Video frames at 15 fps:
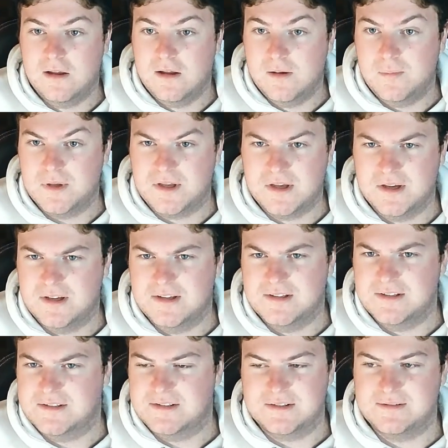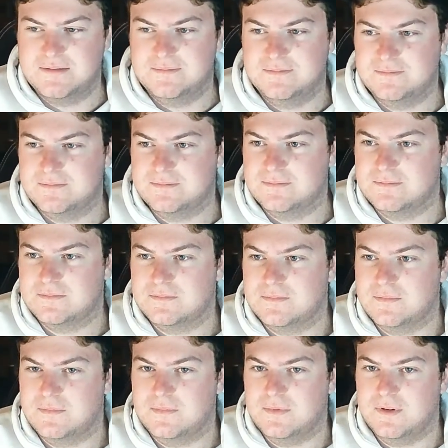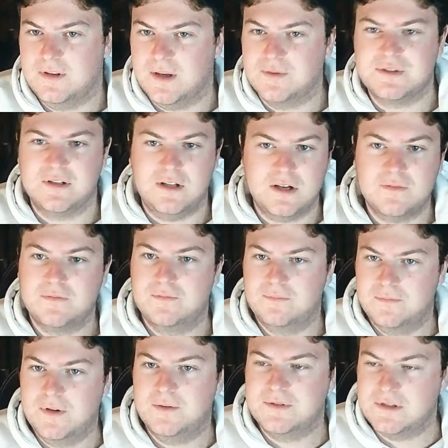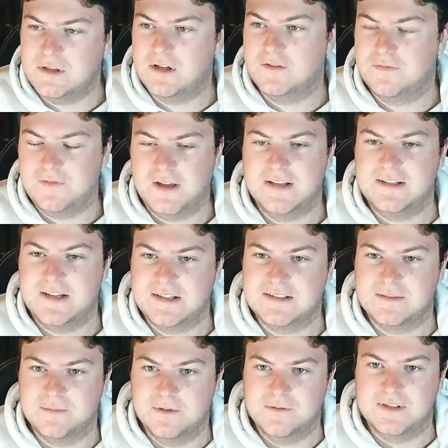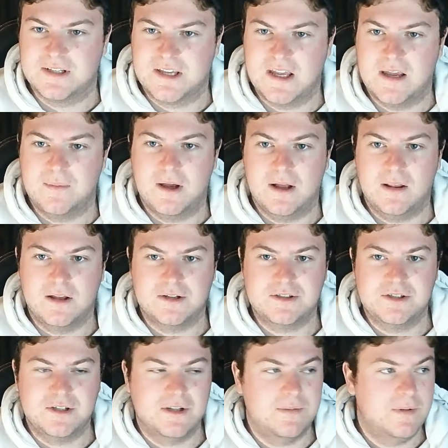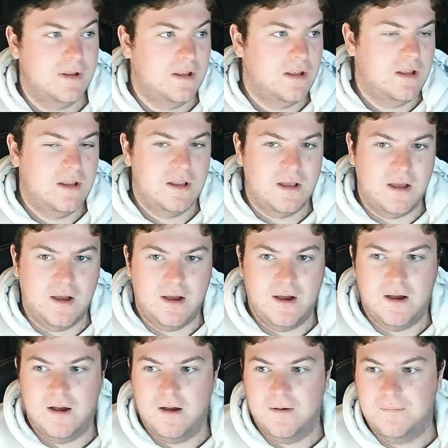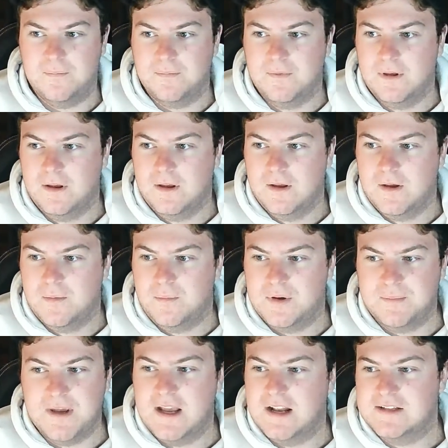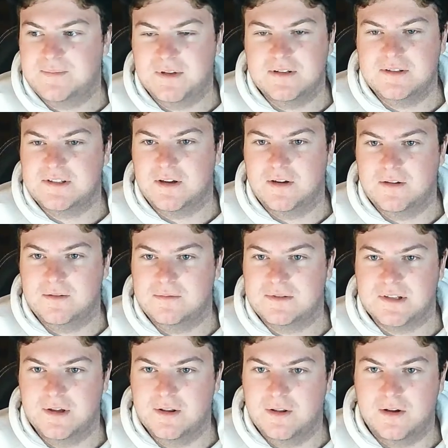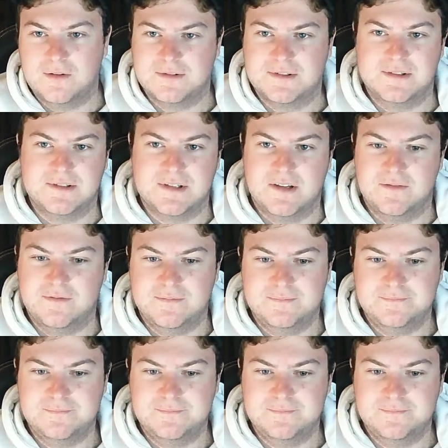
Because there was a lot of fantastic movies that came out last year. But man, it's been so long since I've